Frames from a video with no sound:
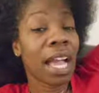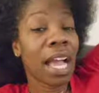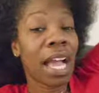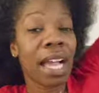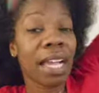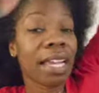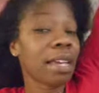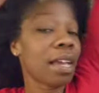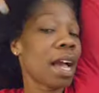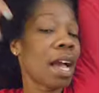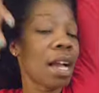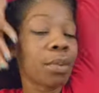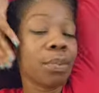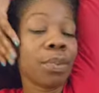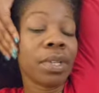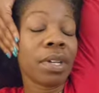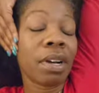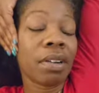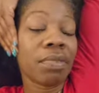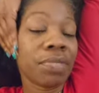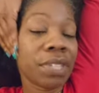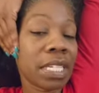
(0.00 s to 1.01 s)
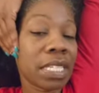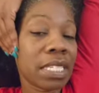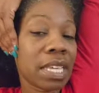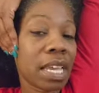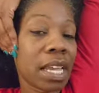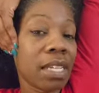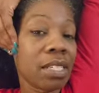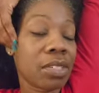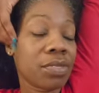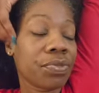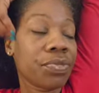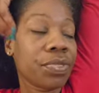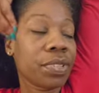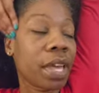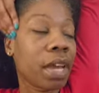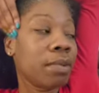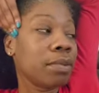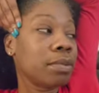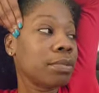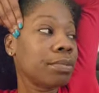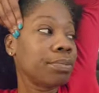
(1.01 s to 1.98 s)
I went off in a tangent for
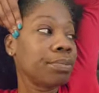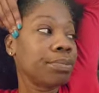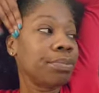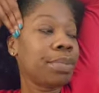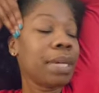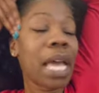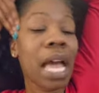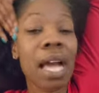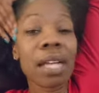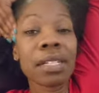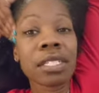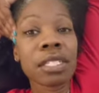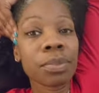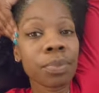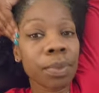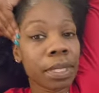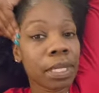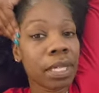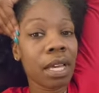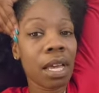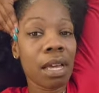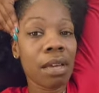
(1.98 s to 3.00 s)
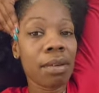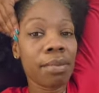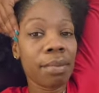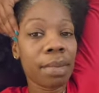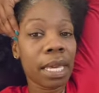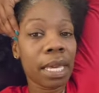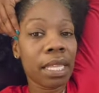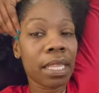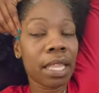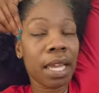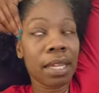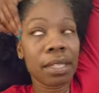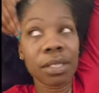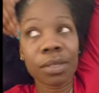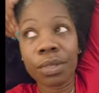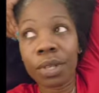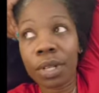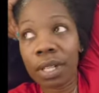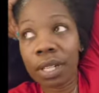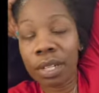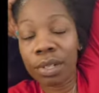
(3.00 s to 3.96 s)
that one. But I just wanted to come and like
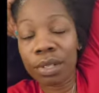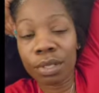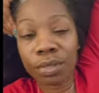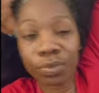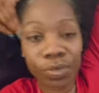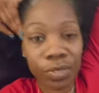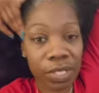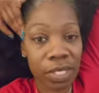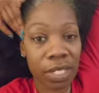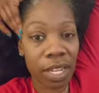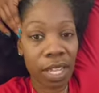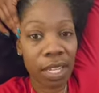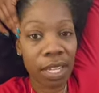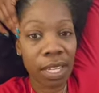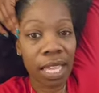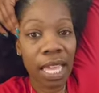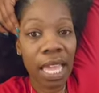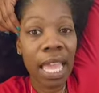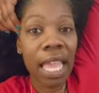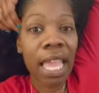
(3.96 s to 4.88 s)
do a close for tonight.